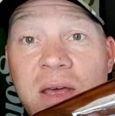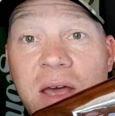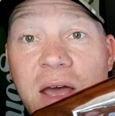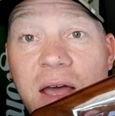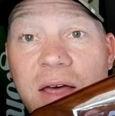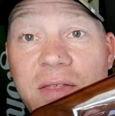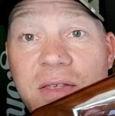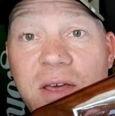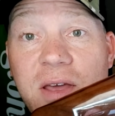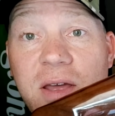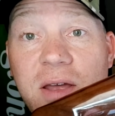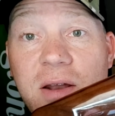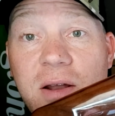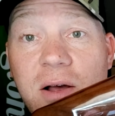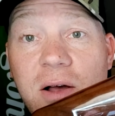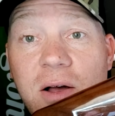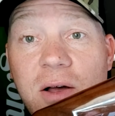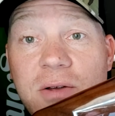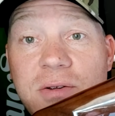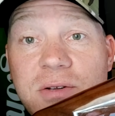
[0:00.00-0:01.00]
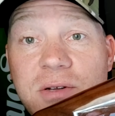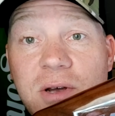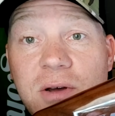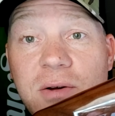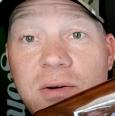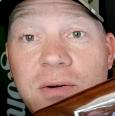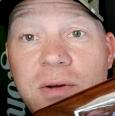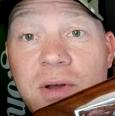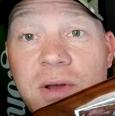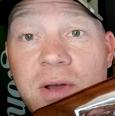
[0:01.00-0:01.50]
And then
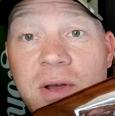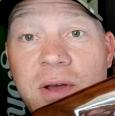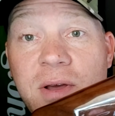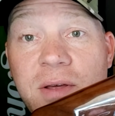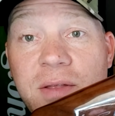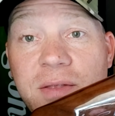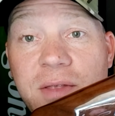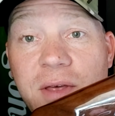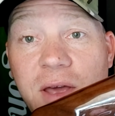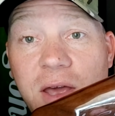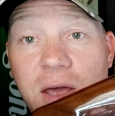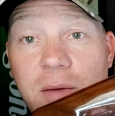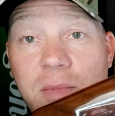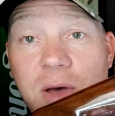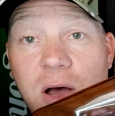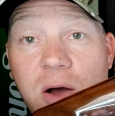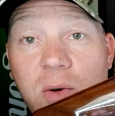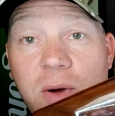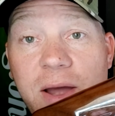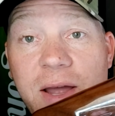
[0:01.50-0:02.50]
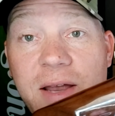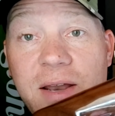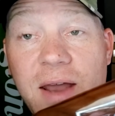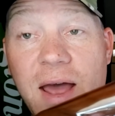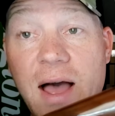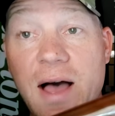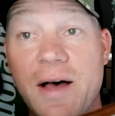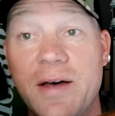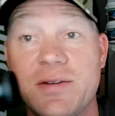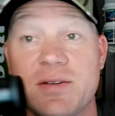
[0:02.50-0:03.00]
also the MOA
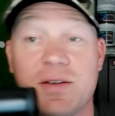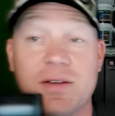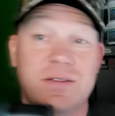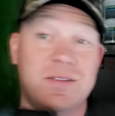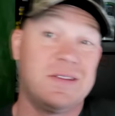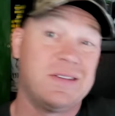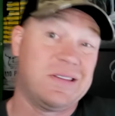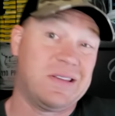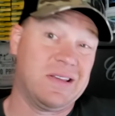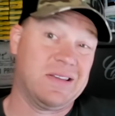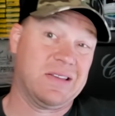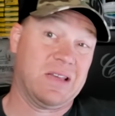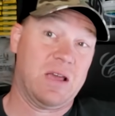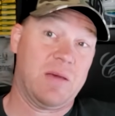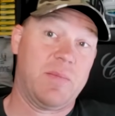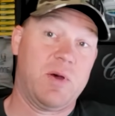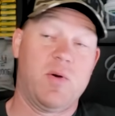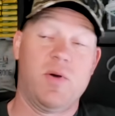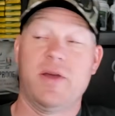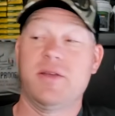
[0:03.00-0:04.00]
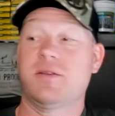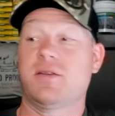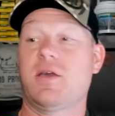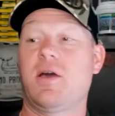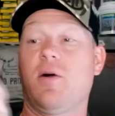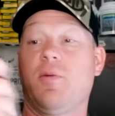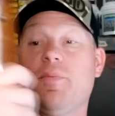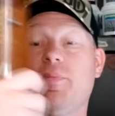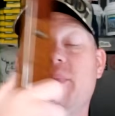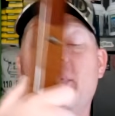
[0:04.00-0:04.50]
dials because this has an MOA
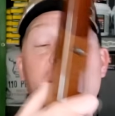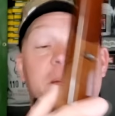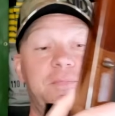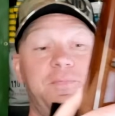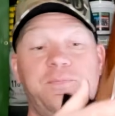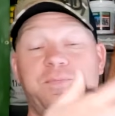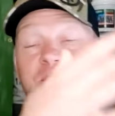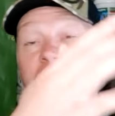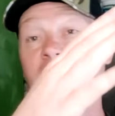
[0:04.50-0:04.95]
scope. But